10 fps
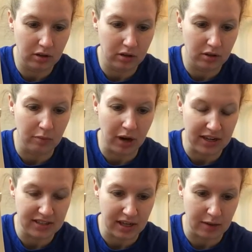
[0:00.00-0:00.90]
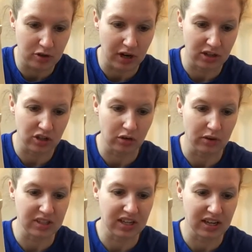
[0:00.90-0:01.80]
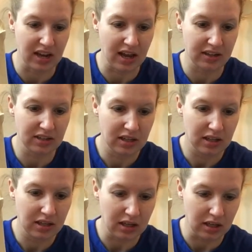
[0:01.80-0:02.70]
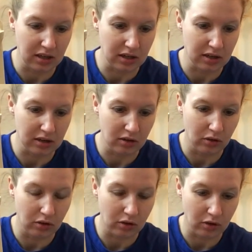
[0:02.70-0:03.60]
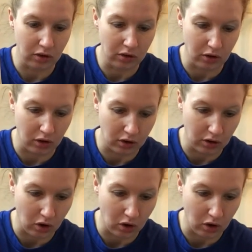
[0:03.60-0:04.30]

the biceps are actually going to connect in or